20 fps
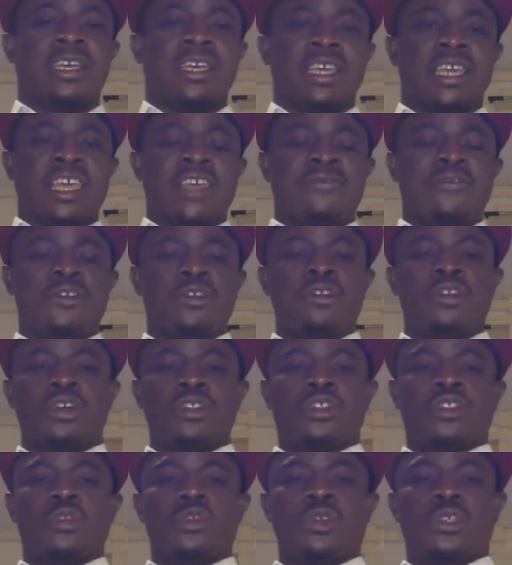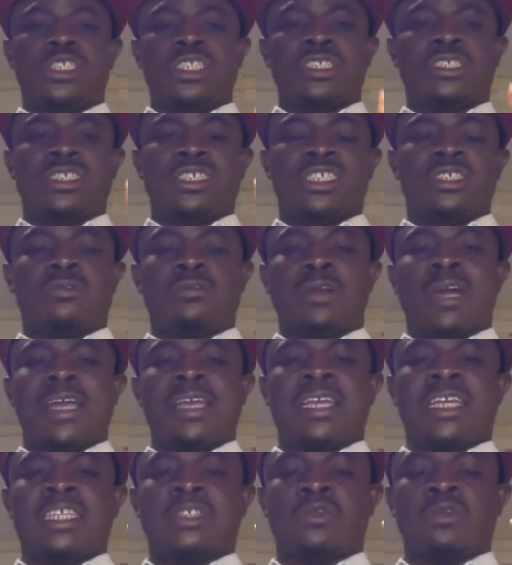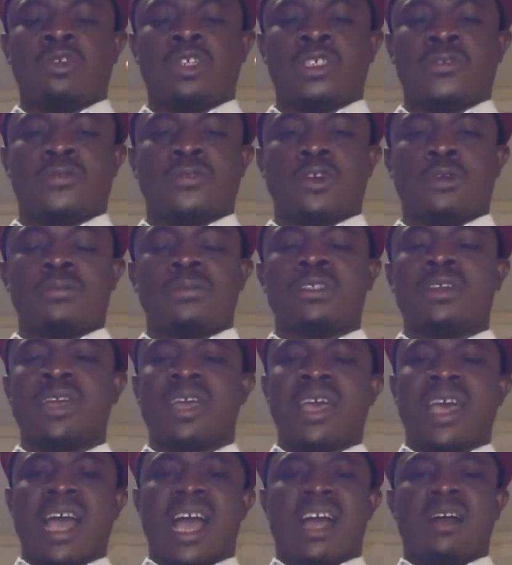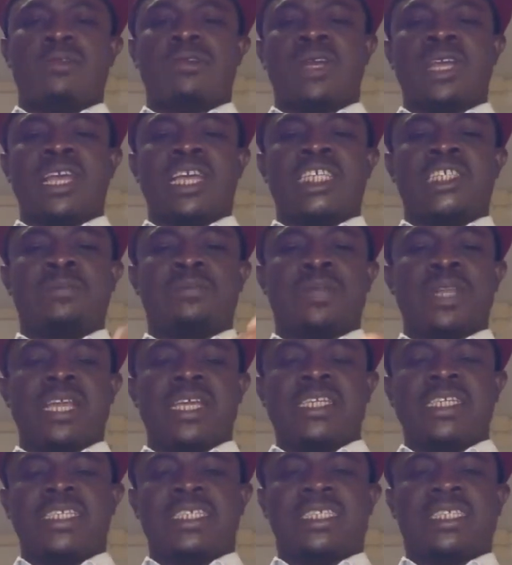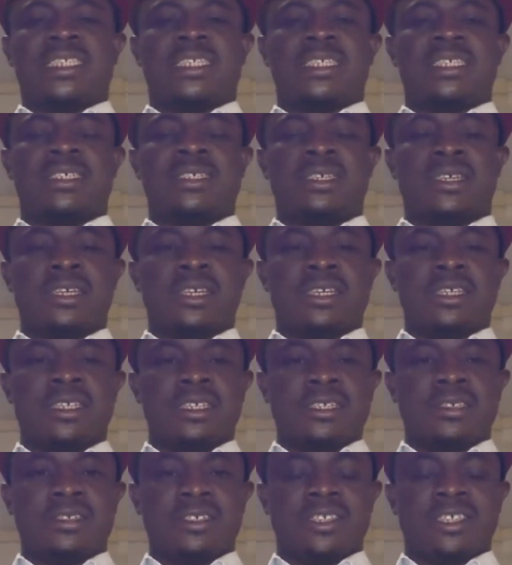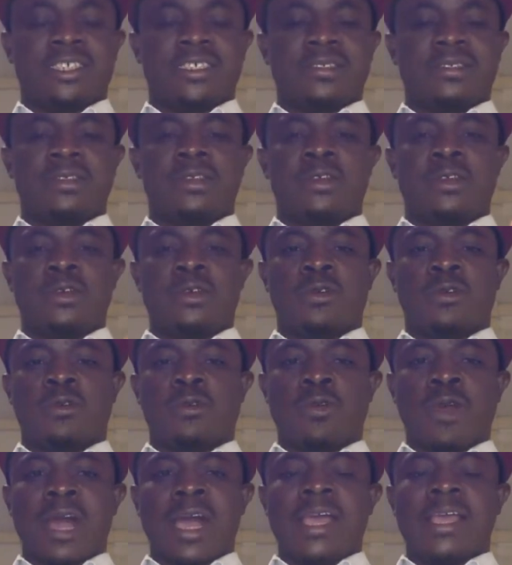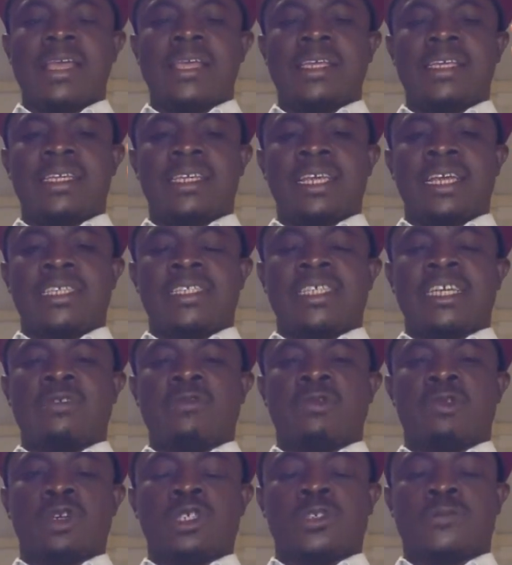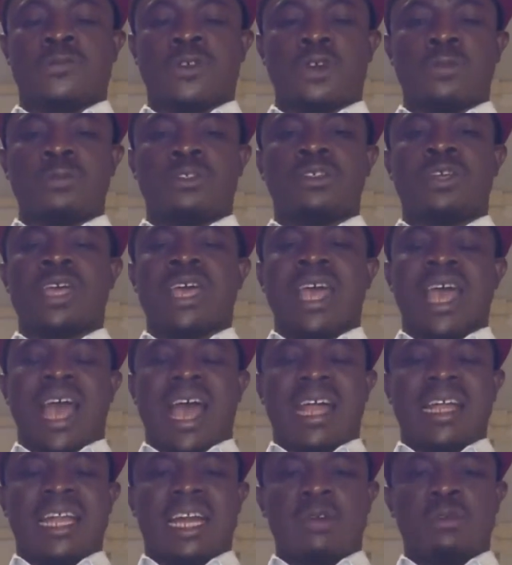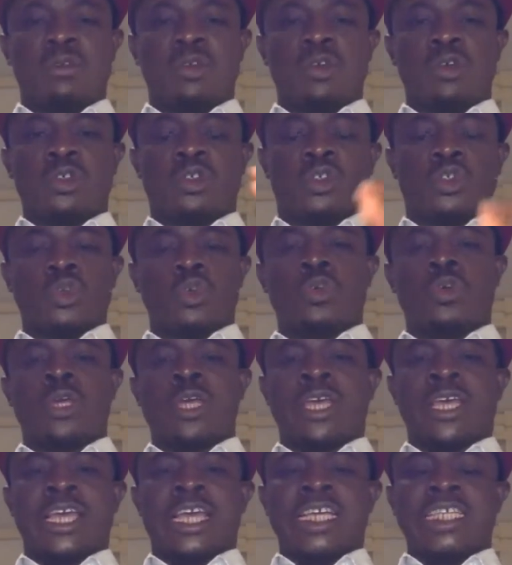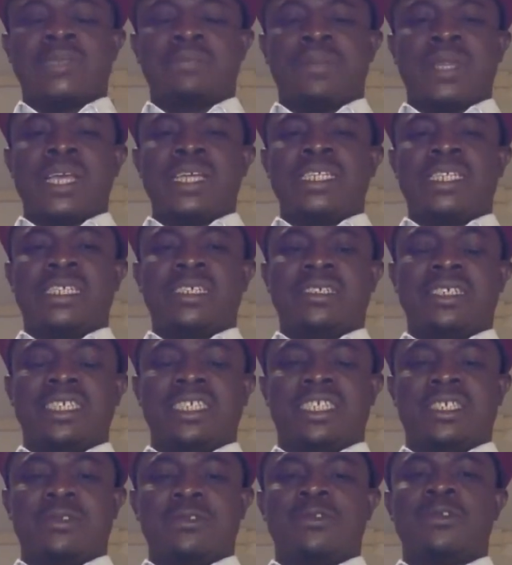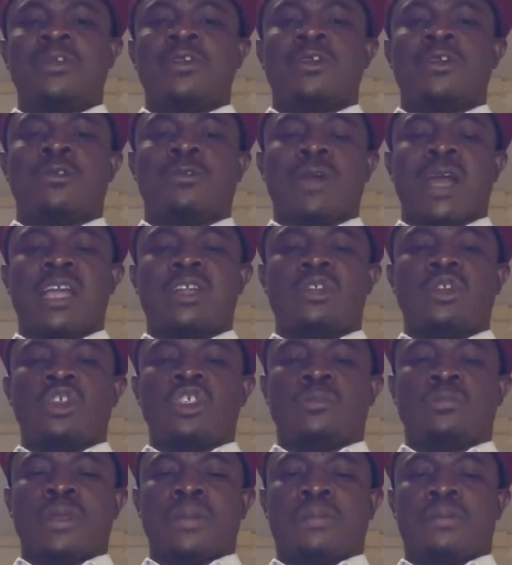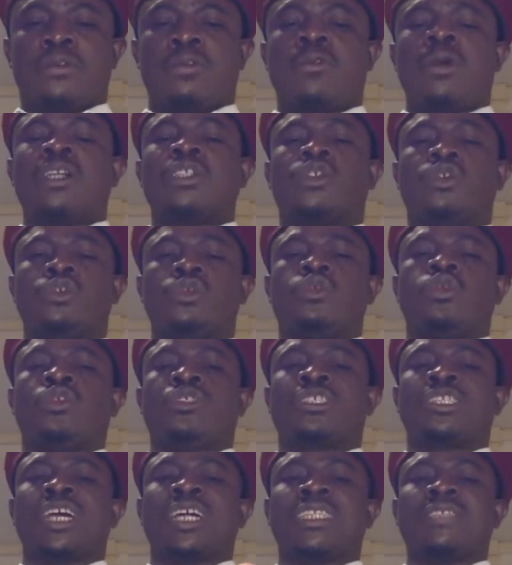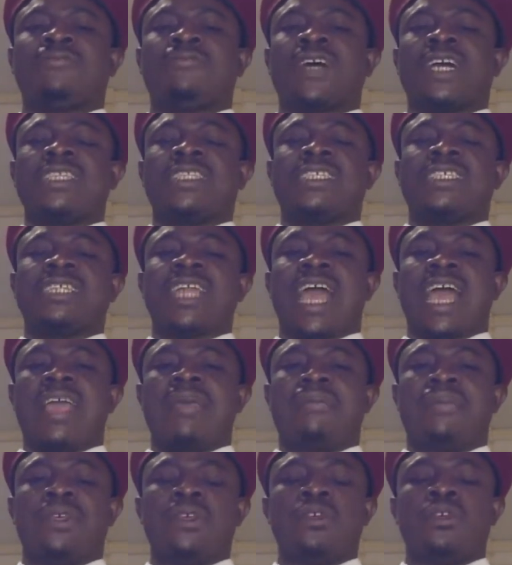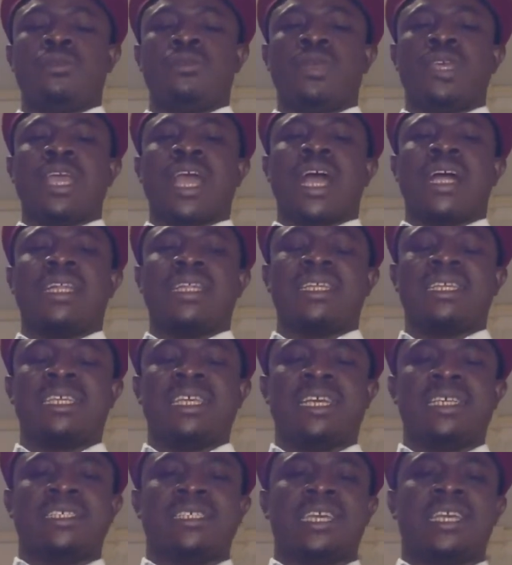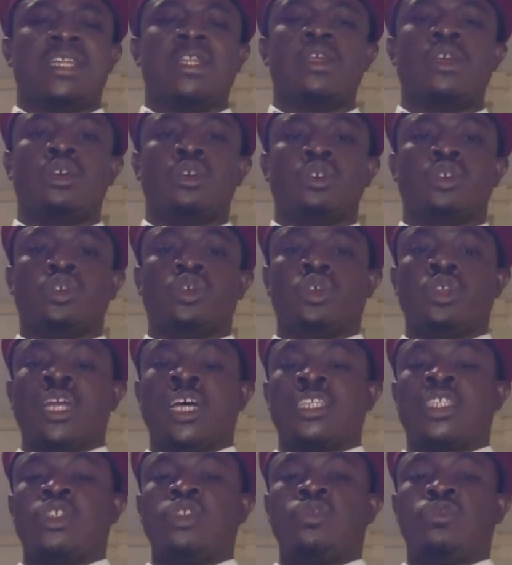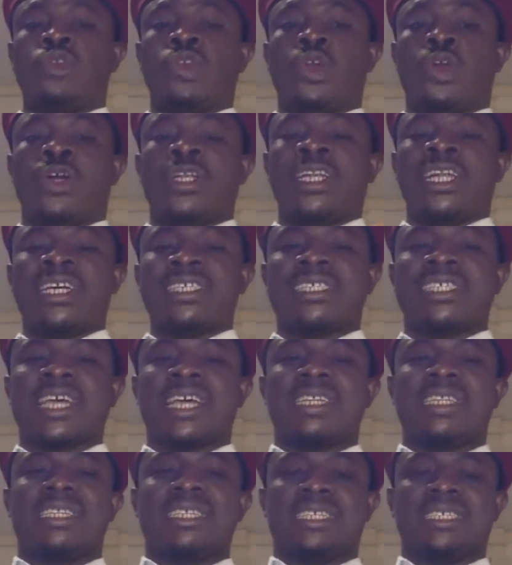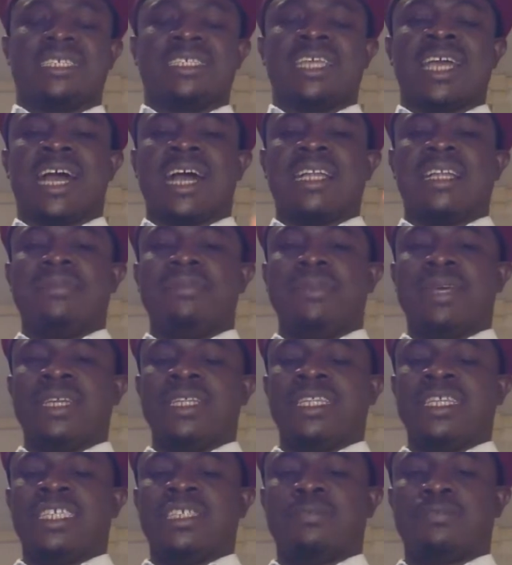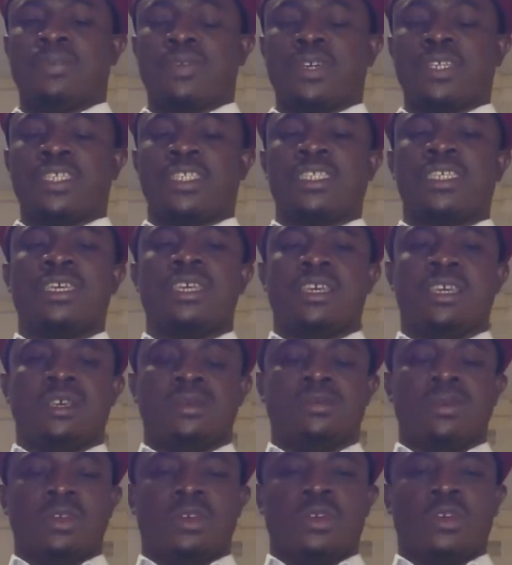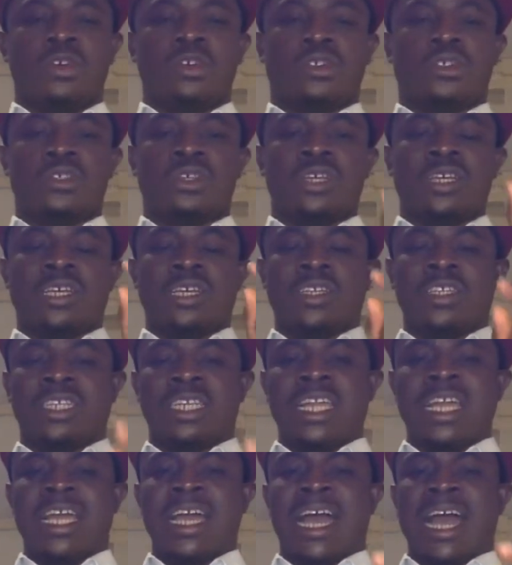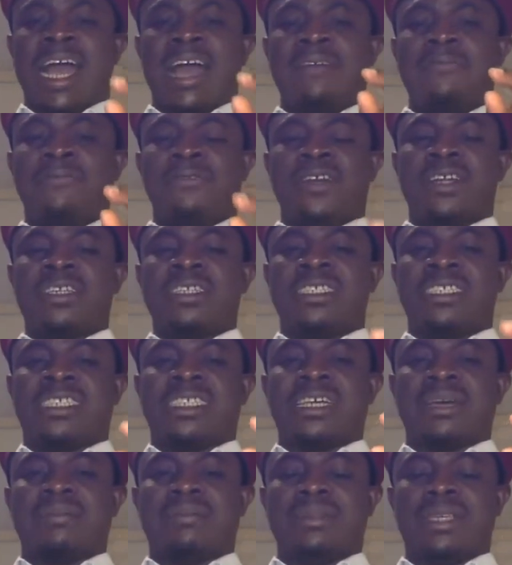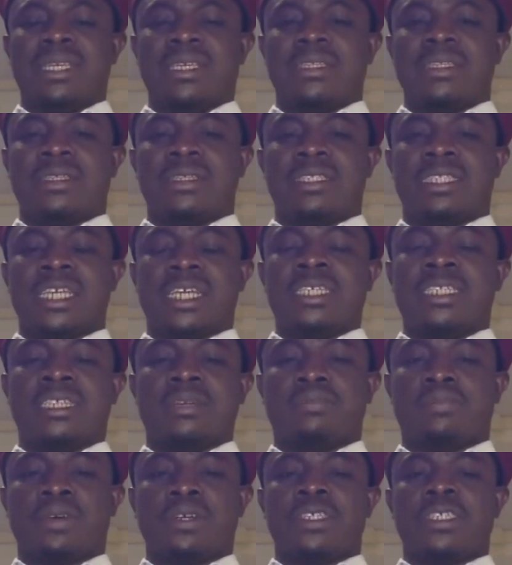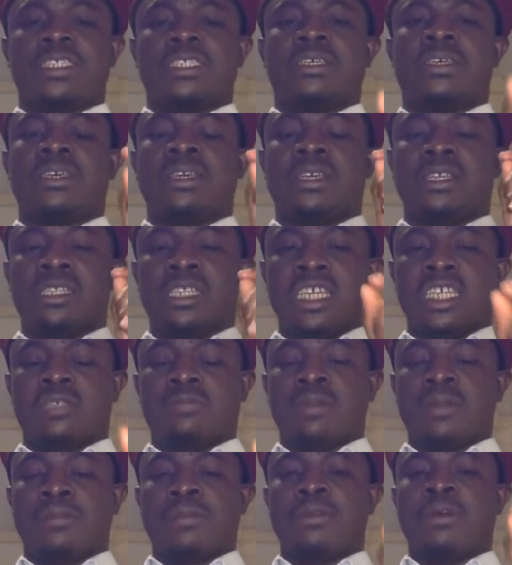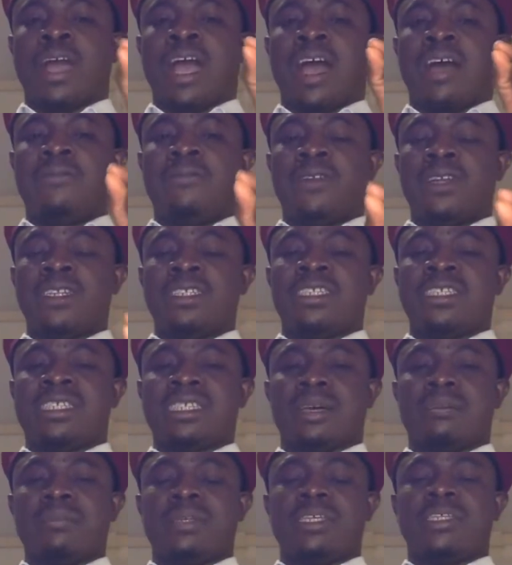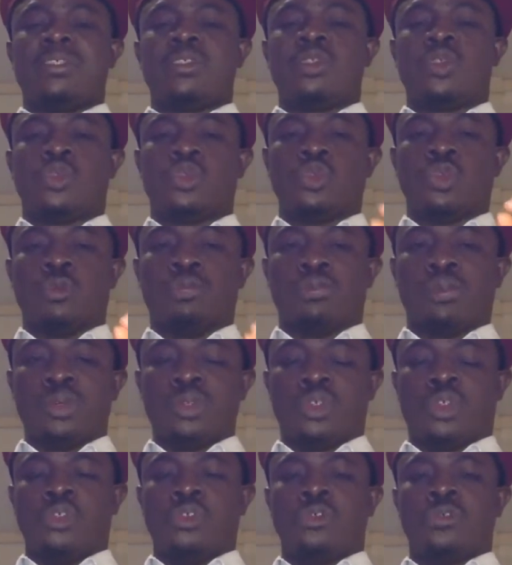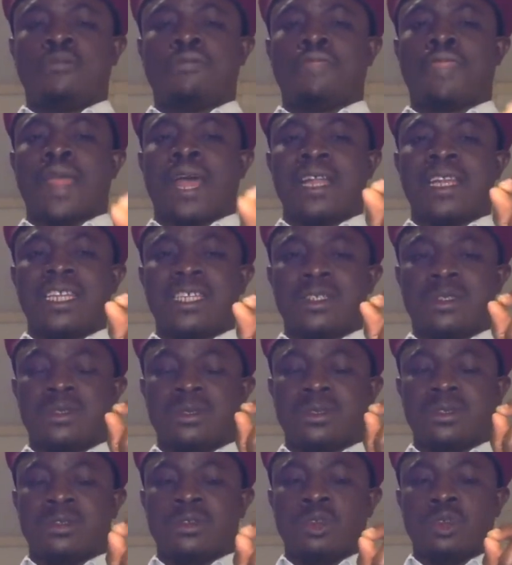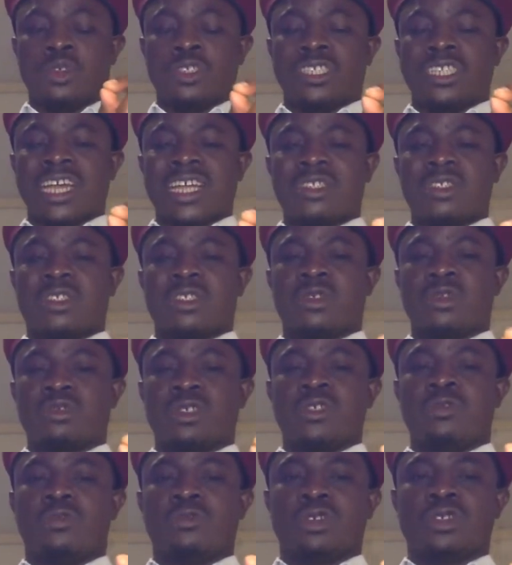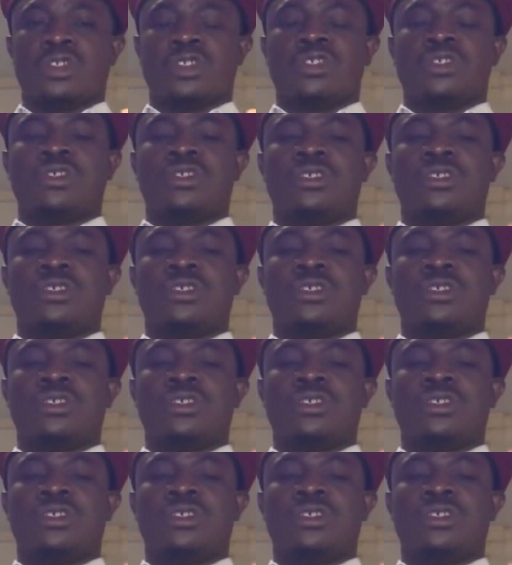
if you don't know the reason why it was formed, I will explain it, the reason why ESN was formed. And I will also explain the reason why those people want you to start fighting IPOB and ESN so that you will understand it and make this point, because they are very determined. Take the point. These people are very determined to push you and to start doing what